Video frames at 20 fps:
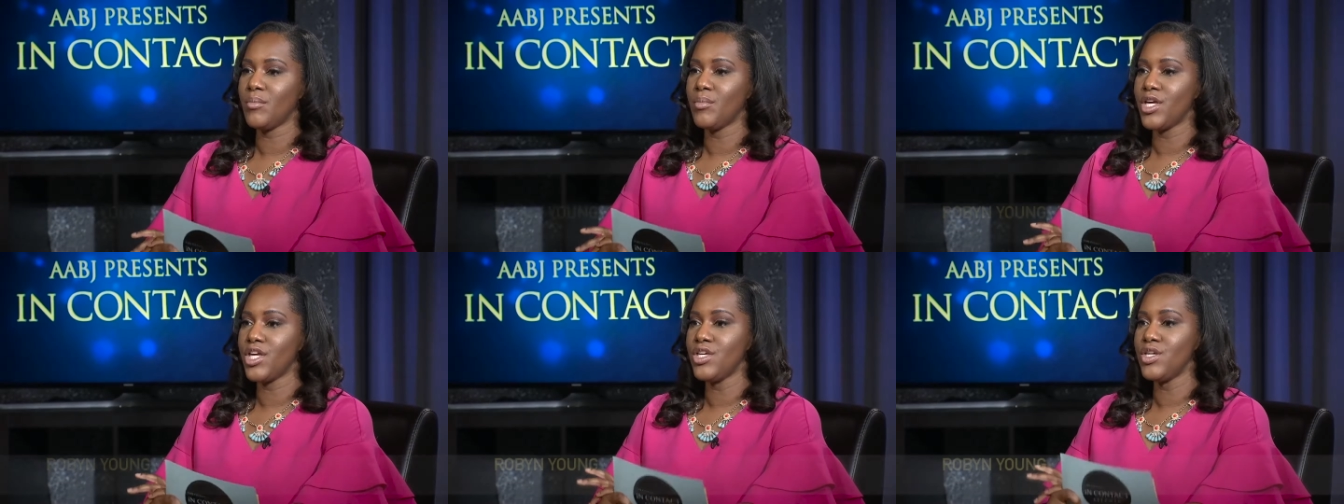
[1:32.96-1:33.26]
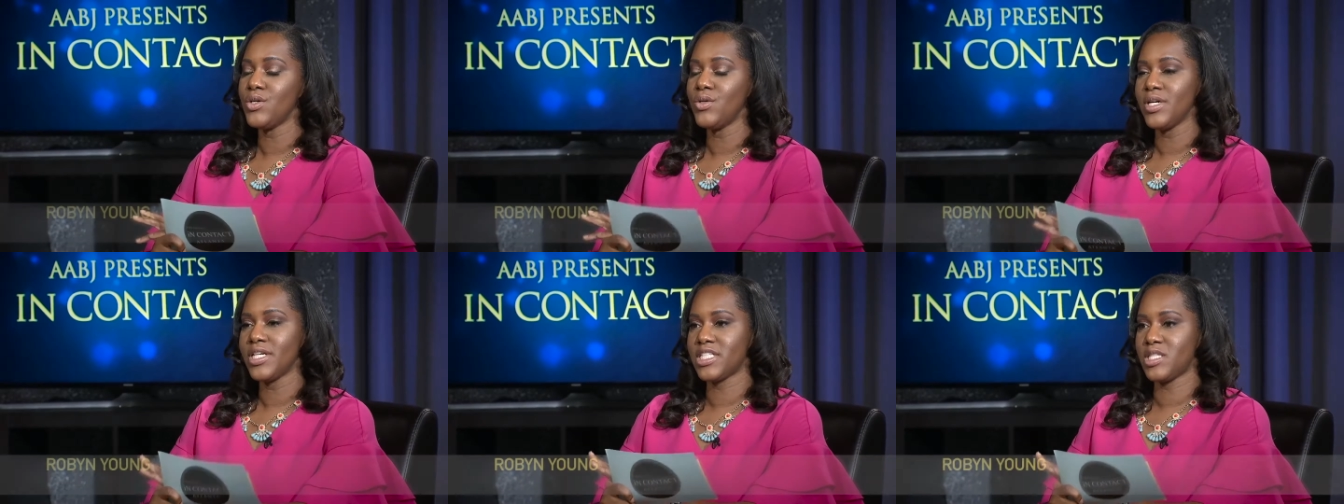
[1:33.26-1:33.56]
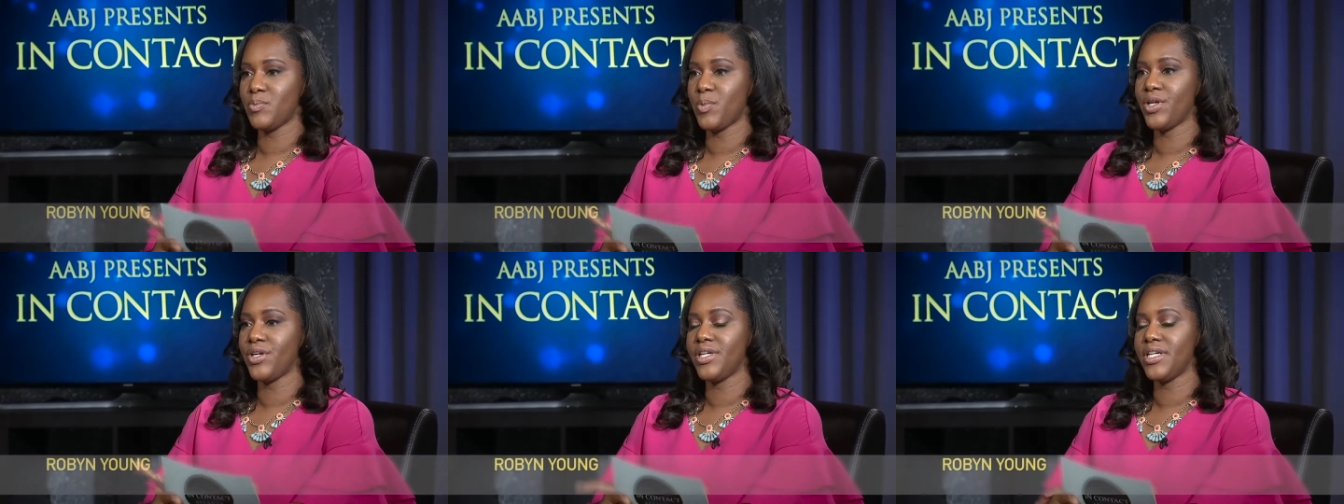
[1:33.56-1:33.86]
me, you
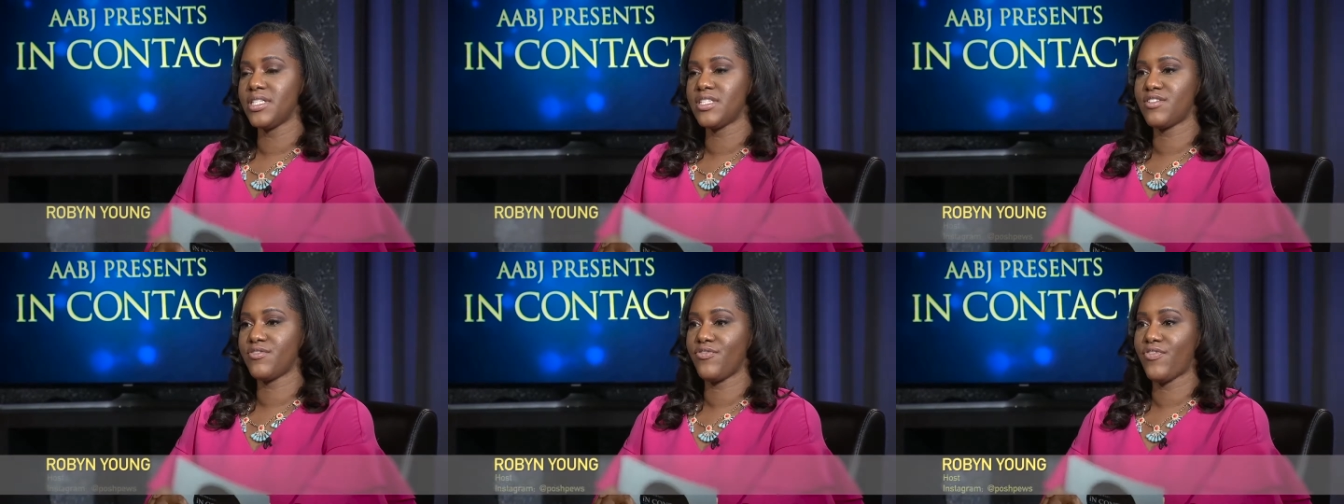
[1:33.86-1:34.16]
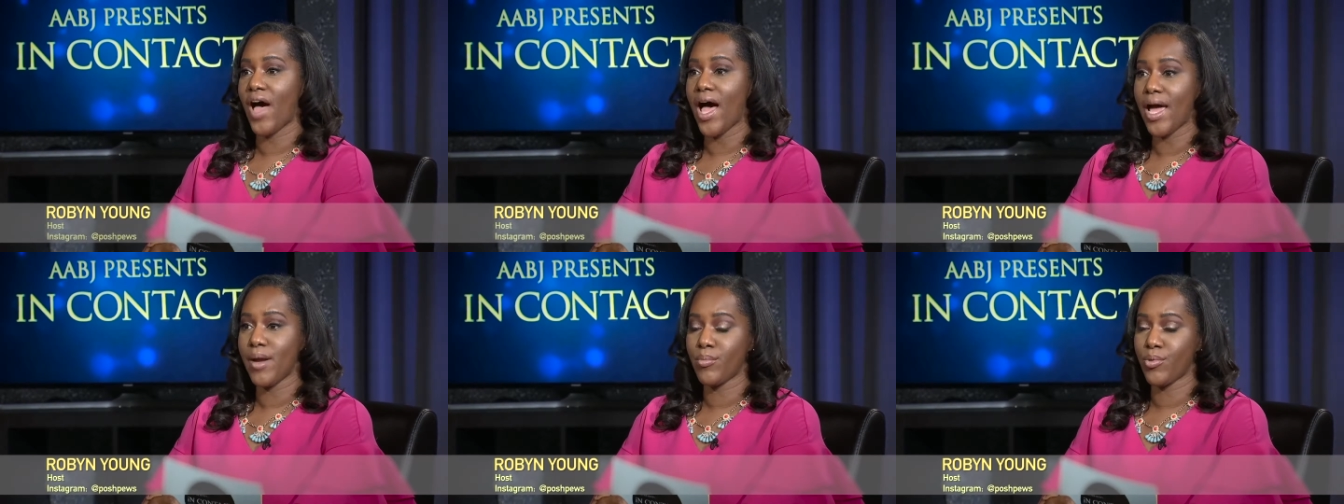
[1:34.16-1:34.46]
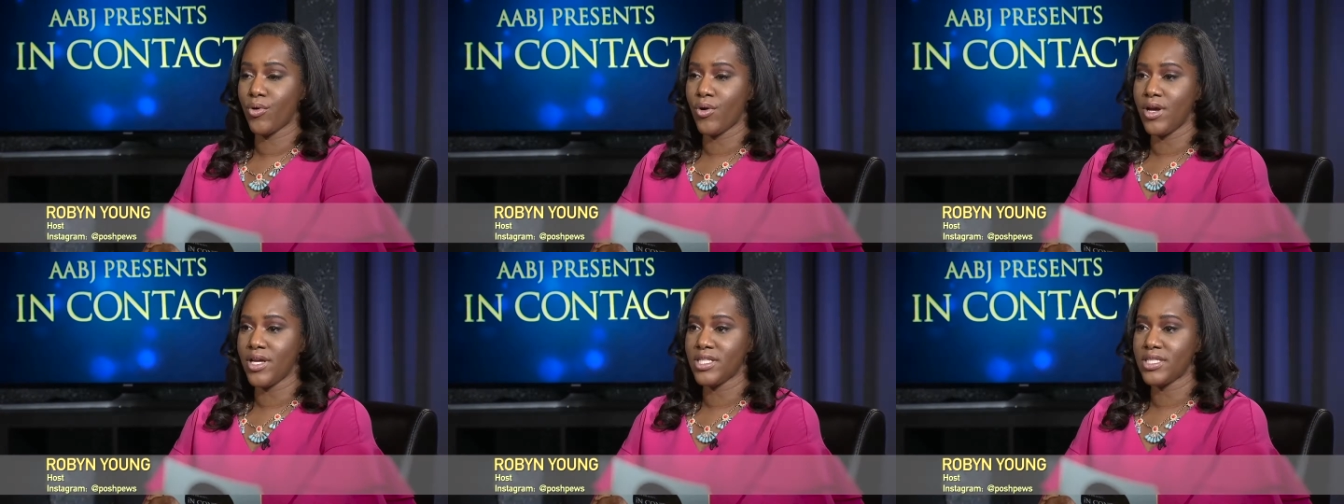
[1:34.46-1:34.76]
experienced
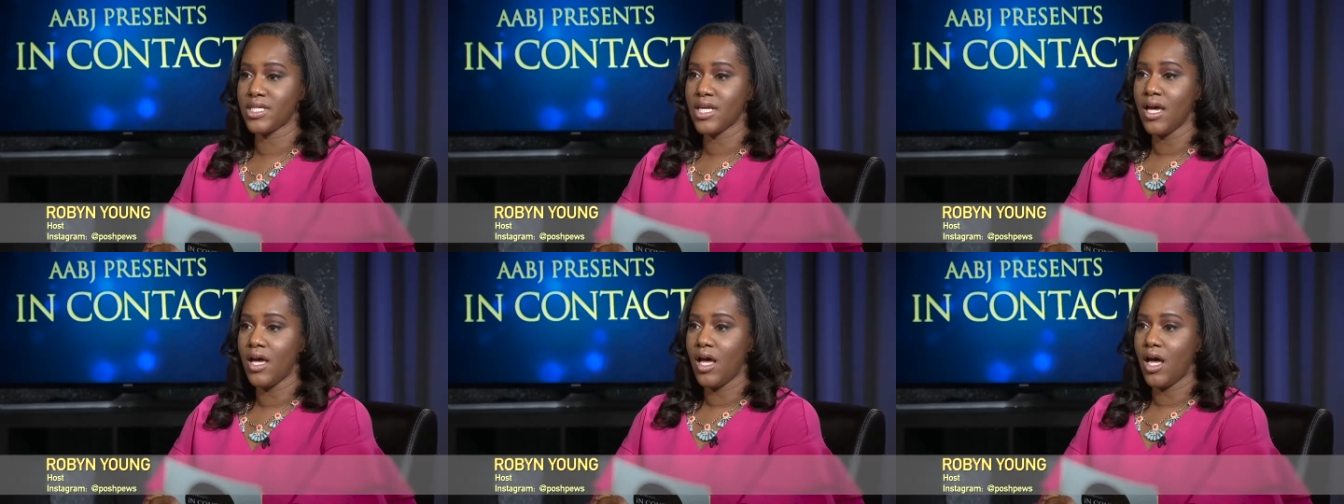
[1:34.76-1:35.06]
fibroids